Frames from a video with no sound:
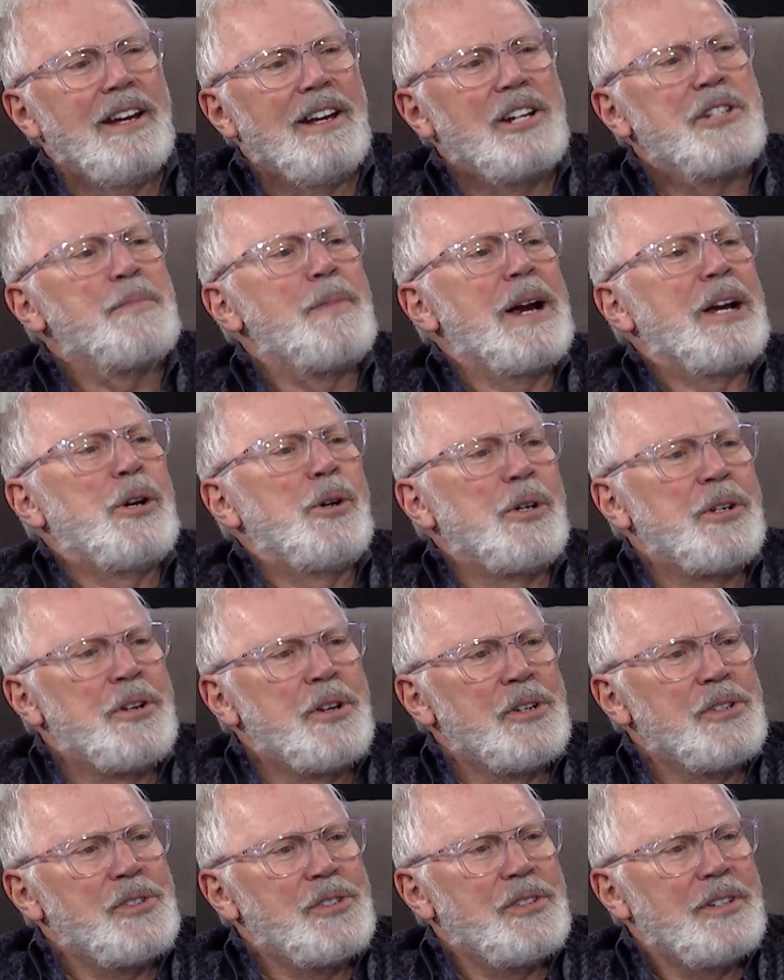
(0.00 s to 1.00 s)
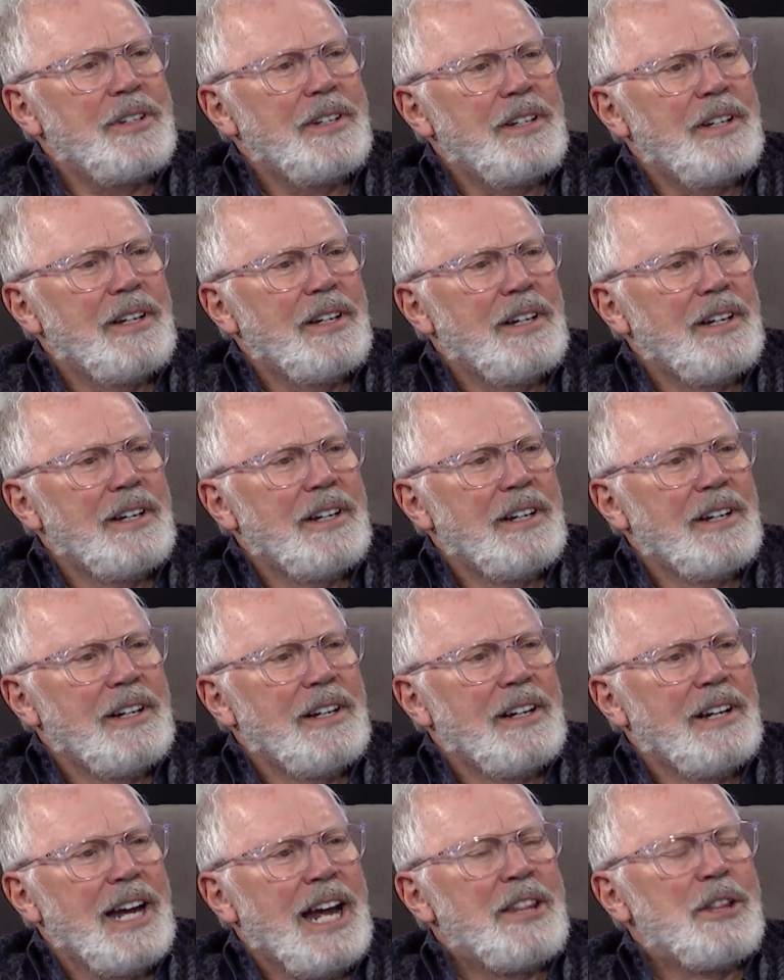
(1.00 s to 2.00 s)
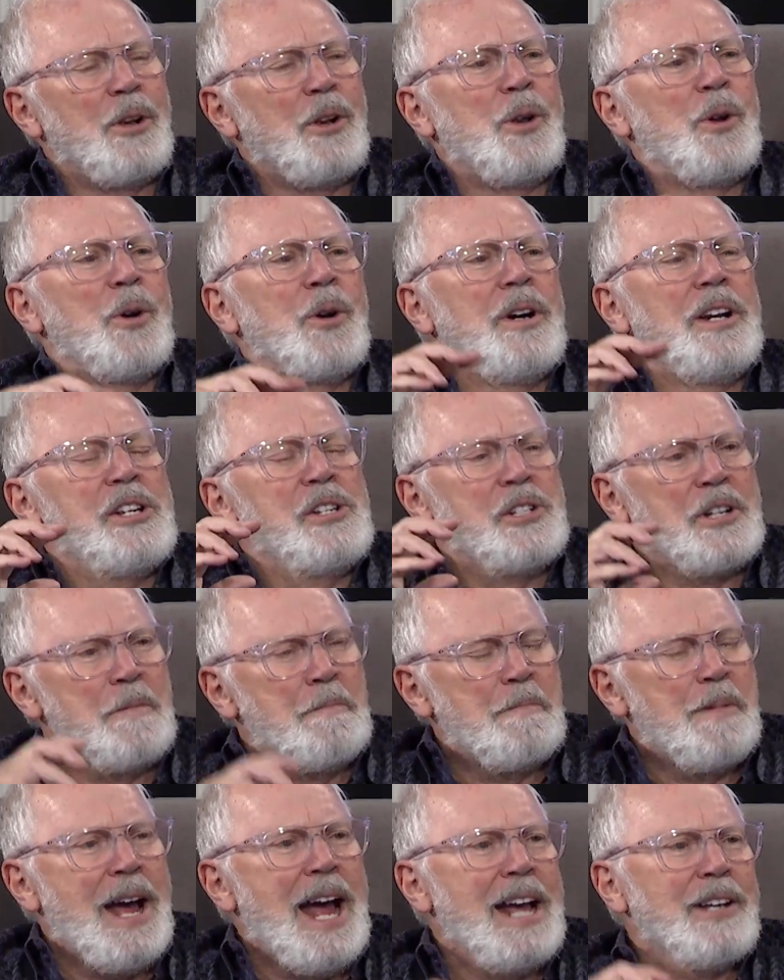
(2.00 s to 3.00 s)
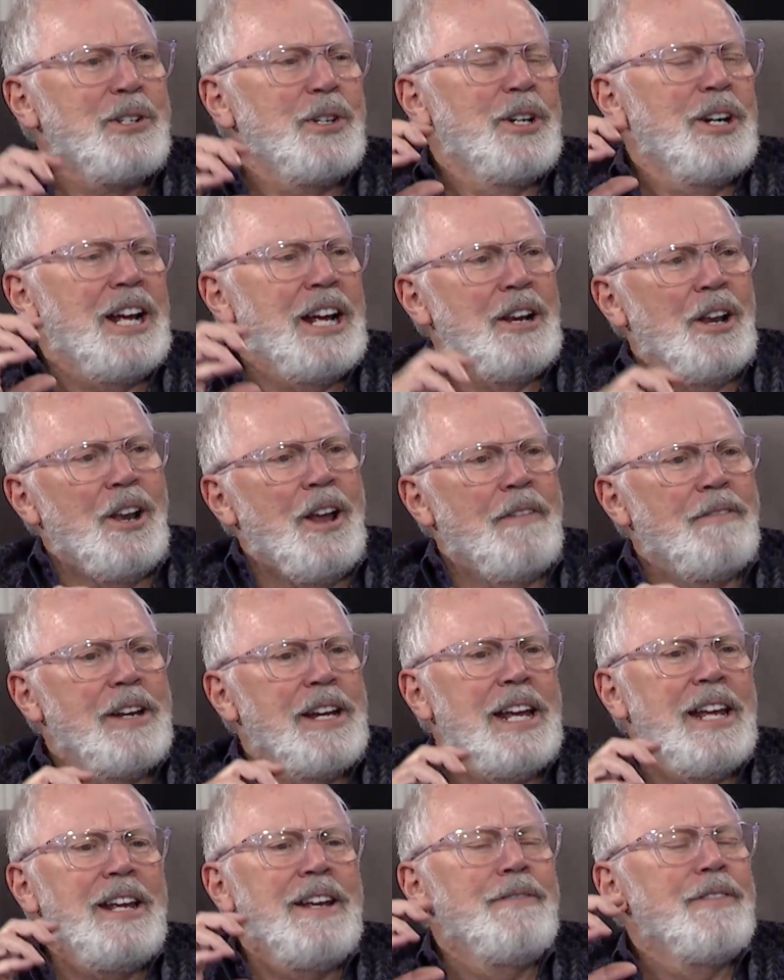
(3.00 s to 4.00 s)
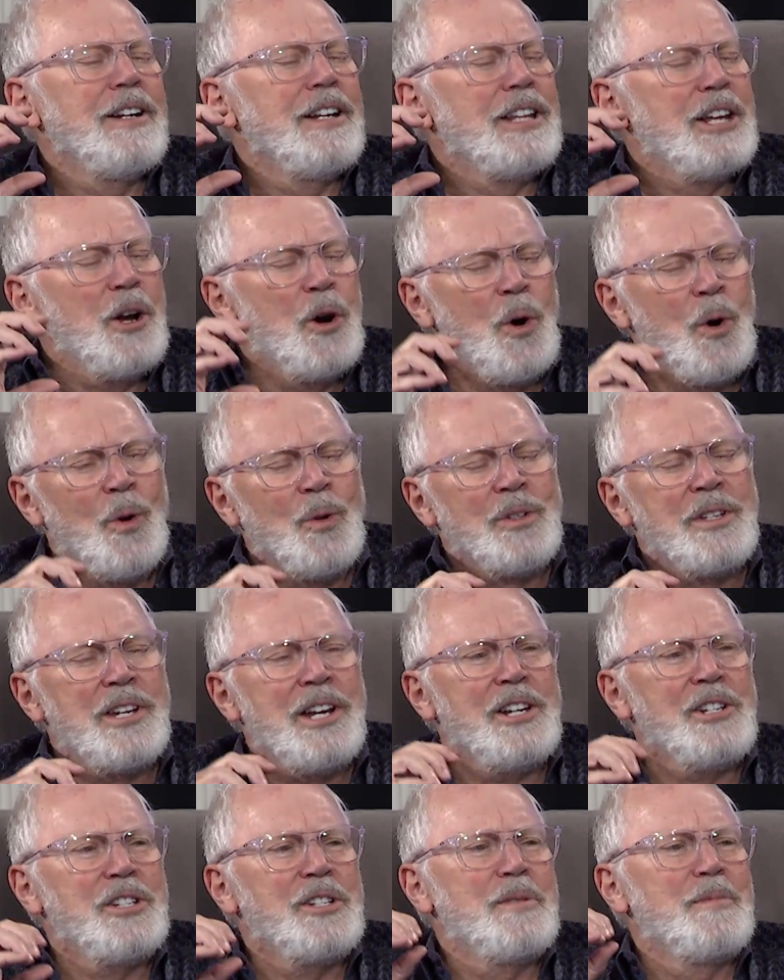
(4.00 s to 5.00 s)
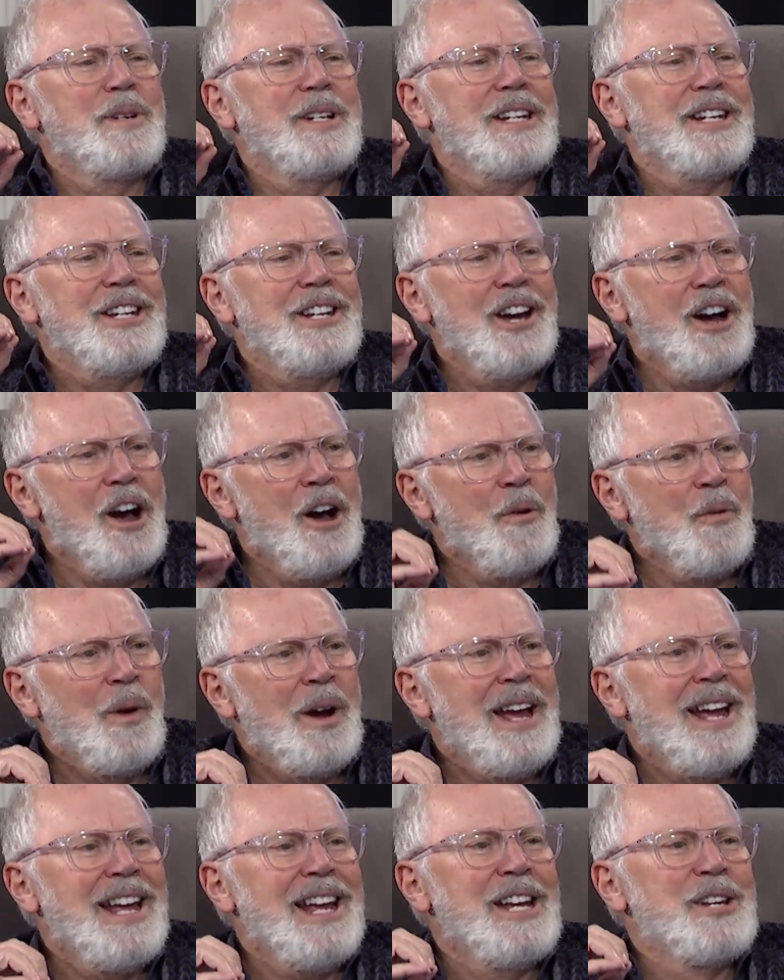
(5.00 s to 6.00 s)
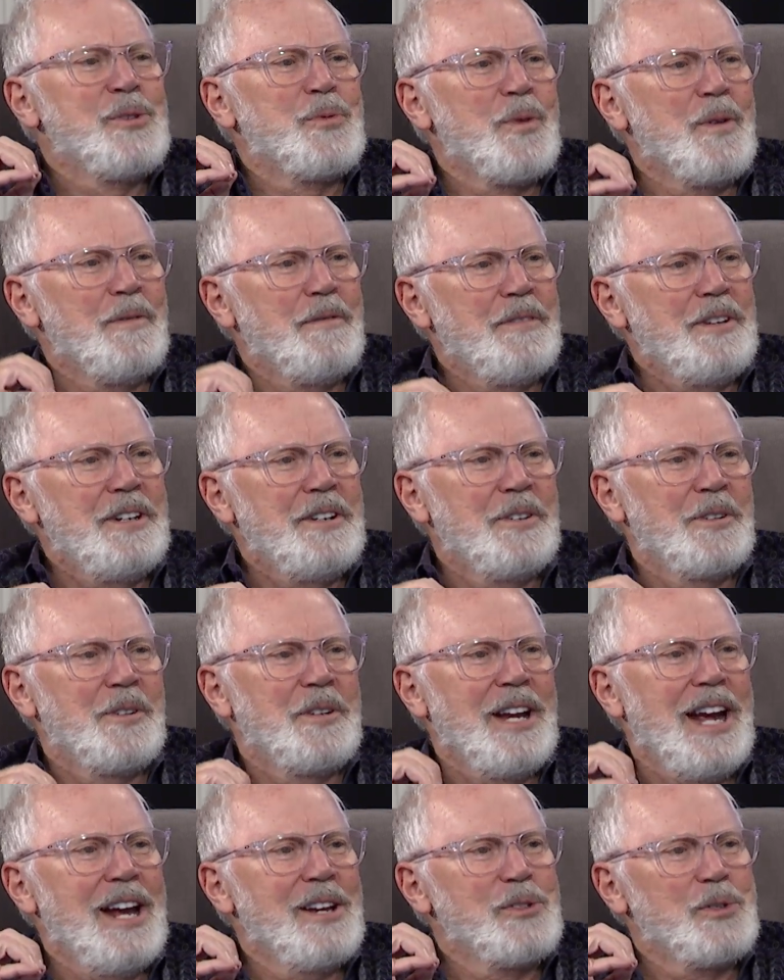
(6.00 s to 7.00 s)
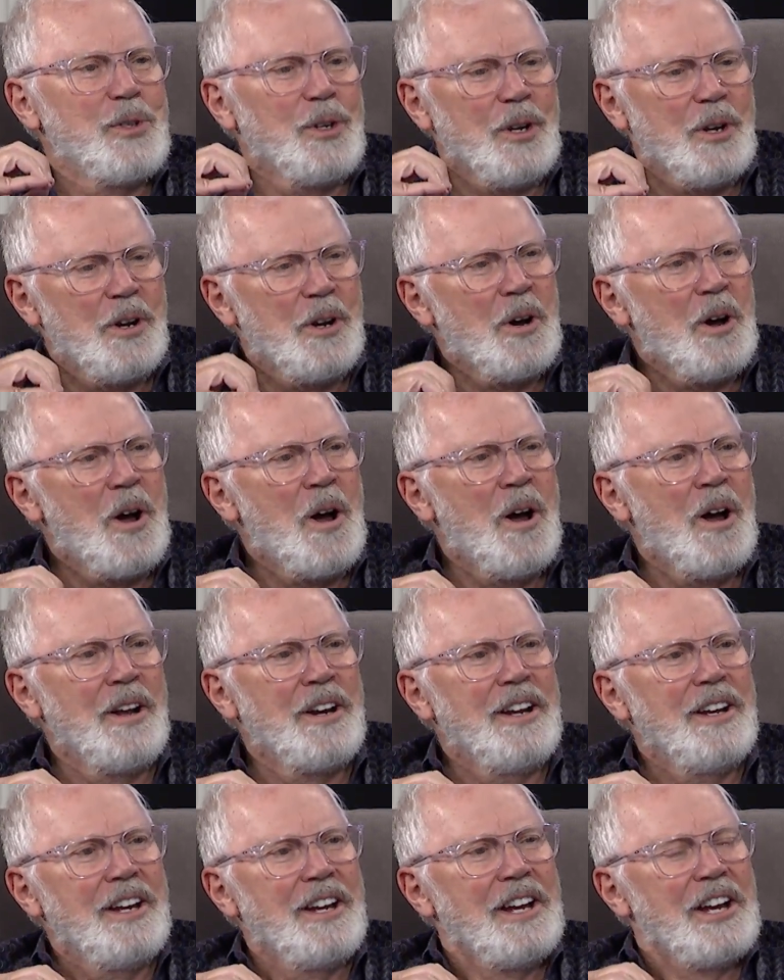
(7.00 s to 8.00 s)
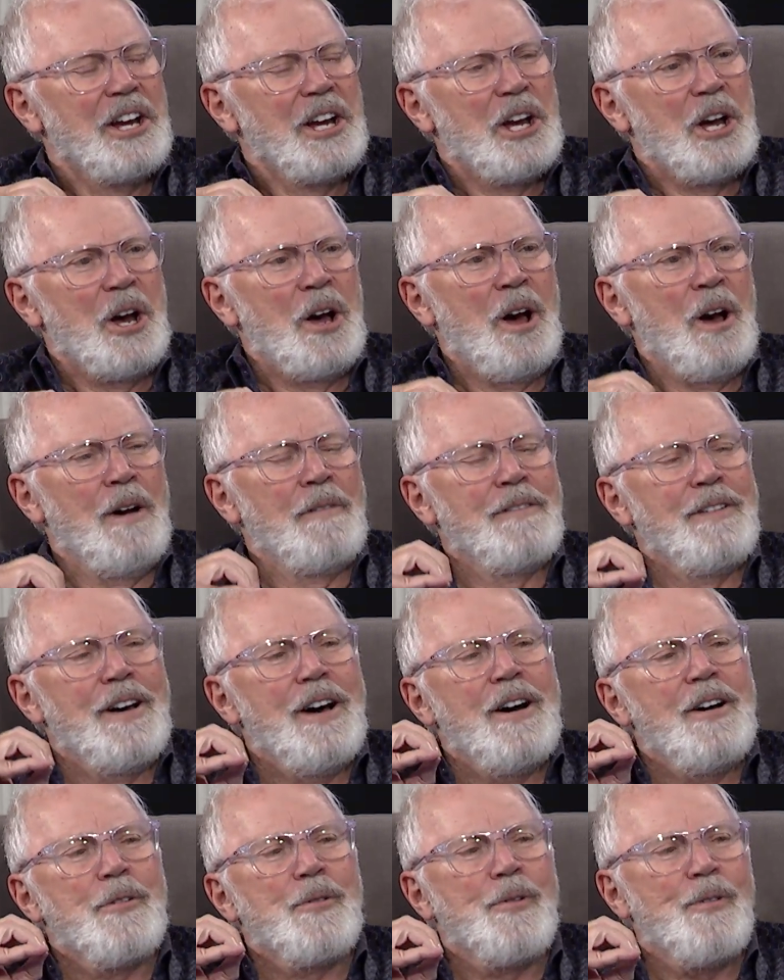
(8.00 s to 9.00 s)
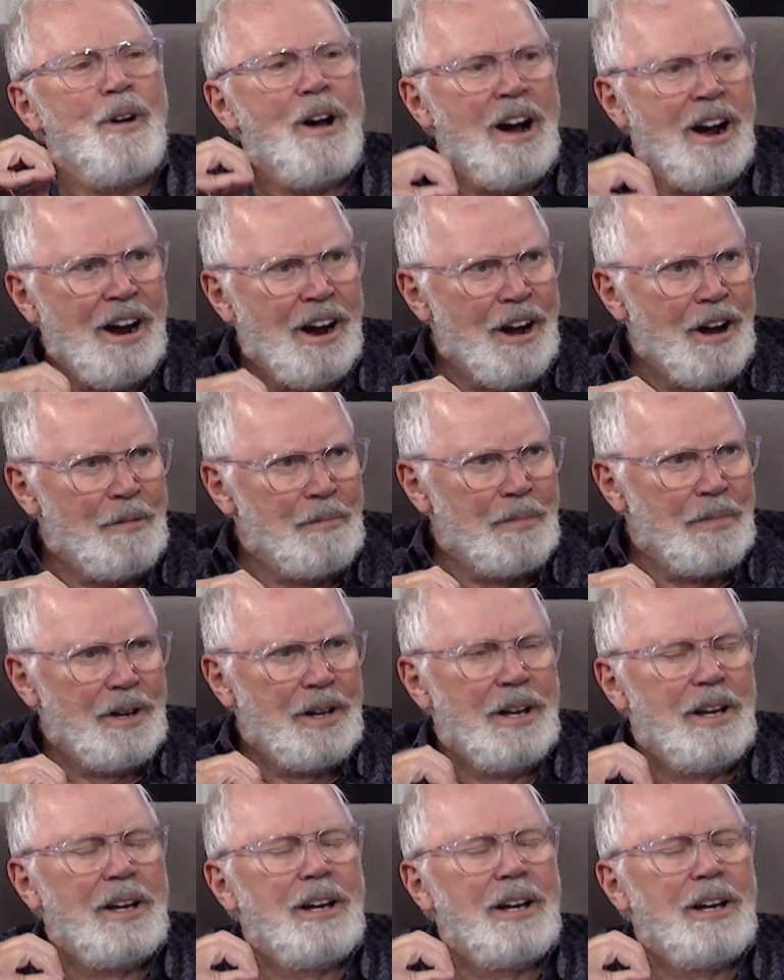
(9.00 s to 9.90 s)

It's my goodness. Mm. And the Lord is compassionate and loving. Even in the Old Testament, Yahweh is revealed as the God of Racham.